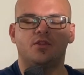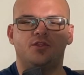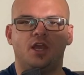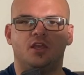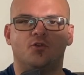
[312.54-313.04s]

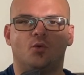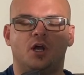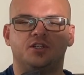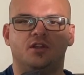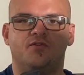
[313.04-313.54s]
Thank you for
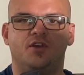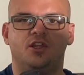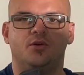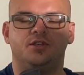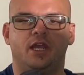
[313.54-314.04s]
watching this
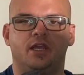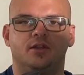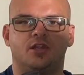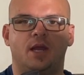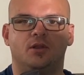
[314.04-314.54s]
video and taking
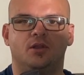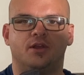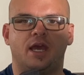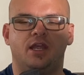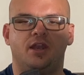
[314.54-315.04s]
the time to
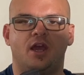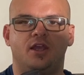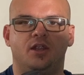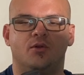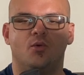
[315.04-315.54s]
look at NI
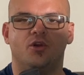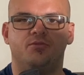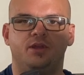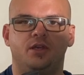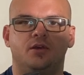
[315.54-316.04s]
Hero with
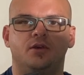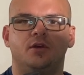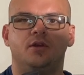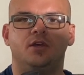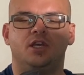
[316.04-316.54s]
me.
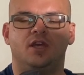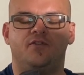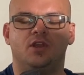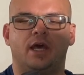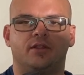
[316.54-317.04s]

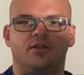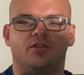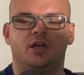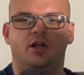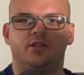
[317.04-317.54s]
If you like this
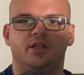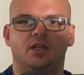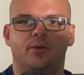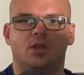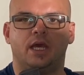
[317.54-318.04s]

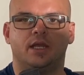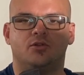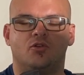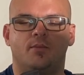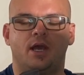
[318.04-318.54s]
content, I would like
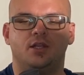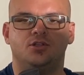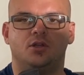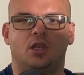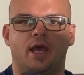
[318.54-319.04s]
to remind
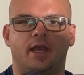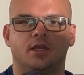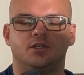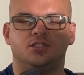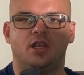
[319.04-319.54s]
you to
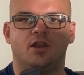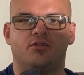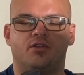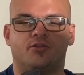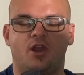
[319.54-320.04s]
like, share,
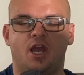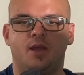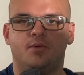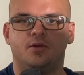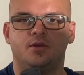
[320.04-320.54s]

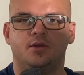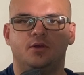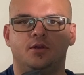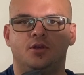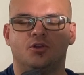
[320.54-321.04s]
subscribe.
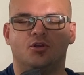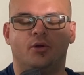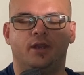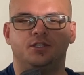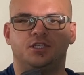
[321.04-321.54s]

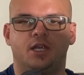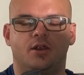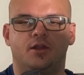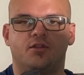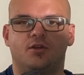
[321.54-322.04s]
Go ahead and
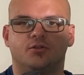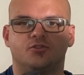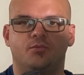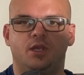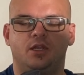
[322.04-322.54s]
share it on
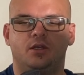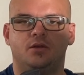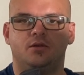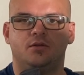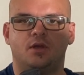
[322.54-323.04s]
social
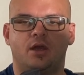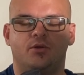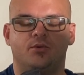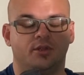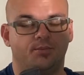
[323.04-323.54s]
media. I
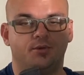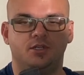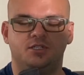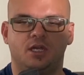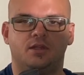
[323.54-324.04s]
would really
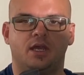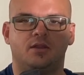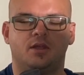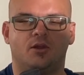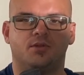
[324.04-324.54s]
appreciate
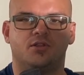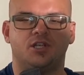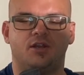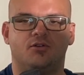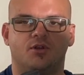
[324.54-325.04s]
that to help this
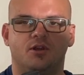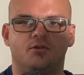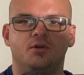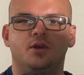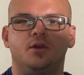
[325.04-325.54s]
channel grow.